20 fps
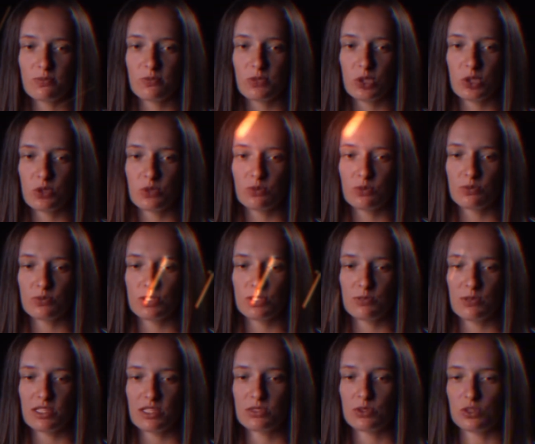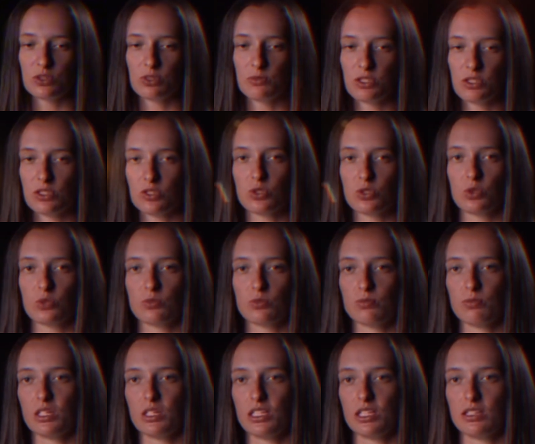you know, these past tournaments showed
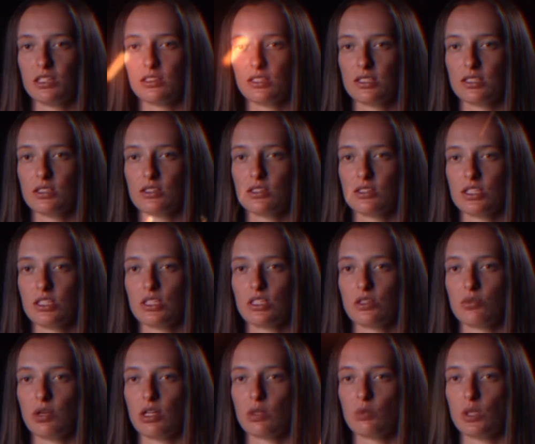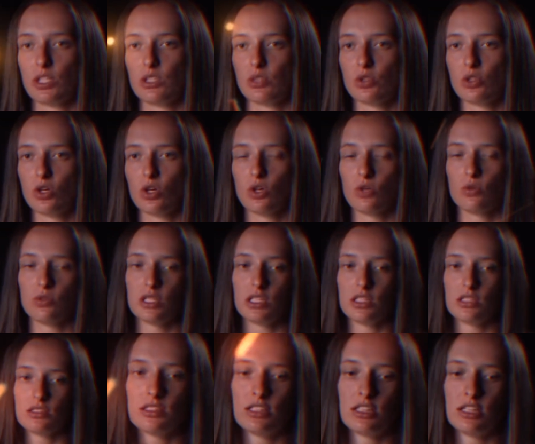me that this is the right way to go,
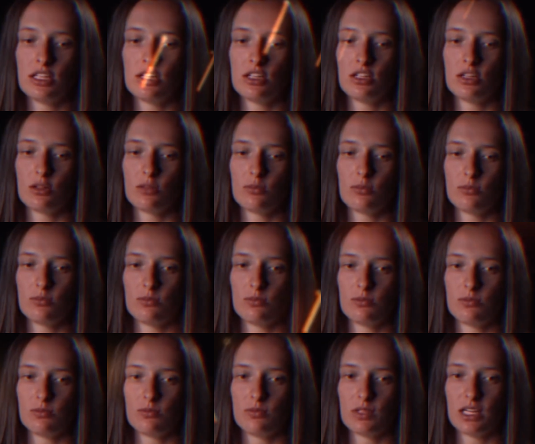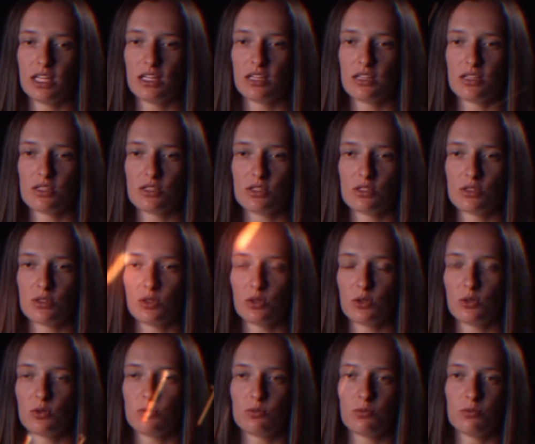and um, I guess, you
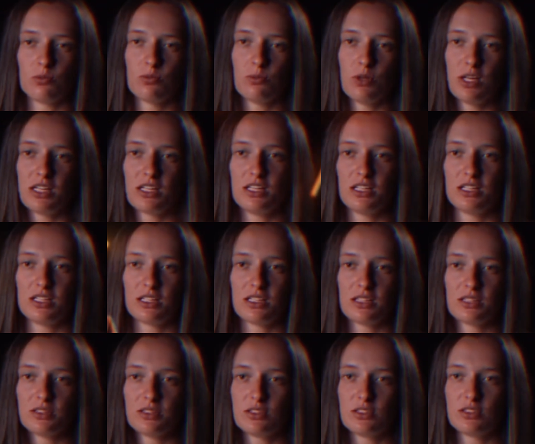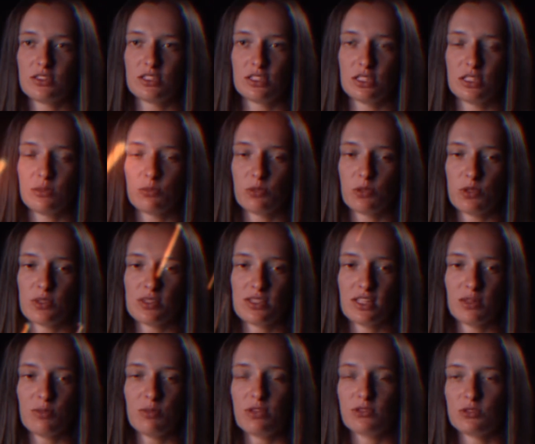know, ranking and uh, points
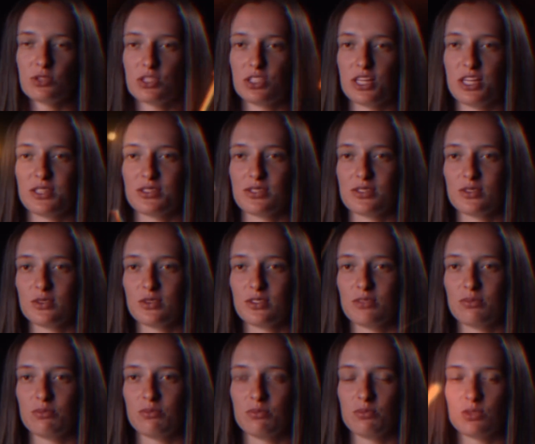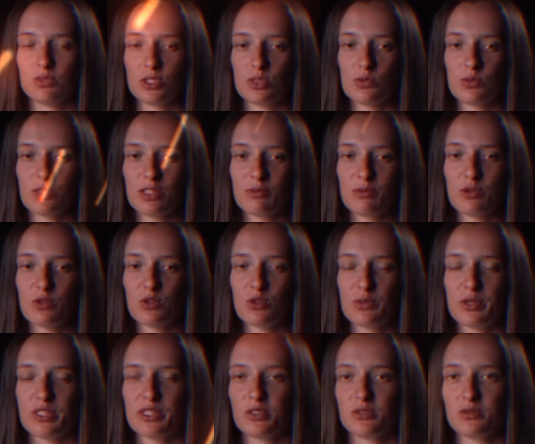come after that, so I'm just really proud of
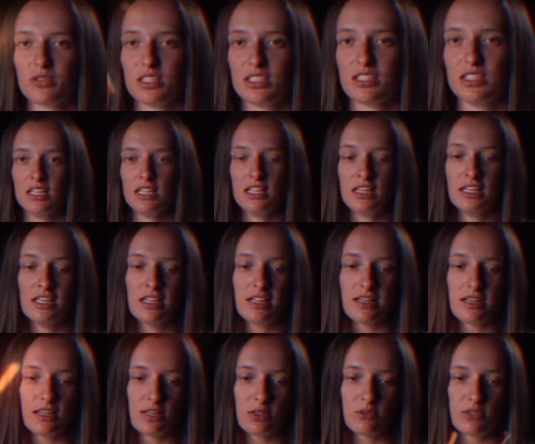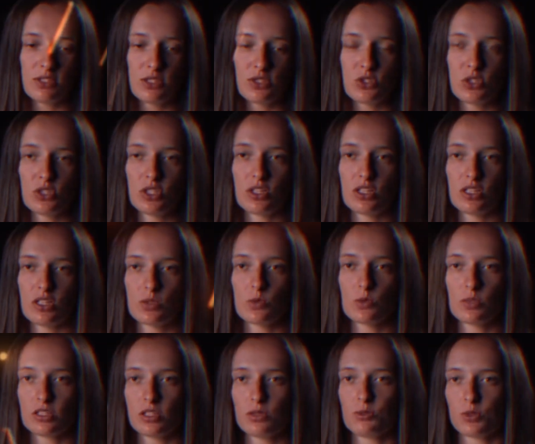myself that I can finish the year as
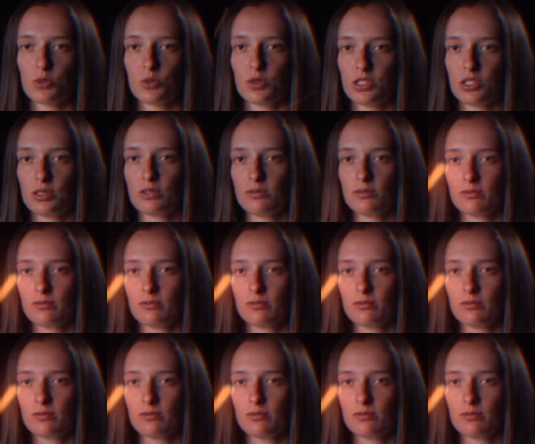world number one.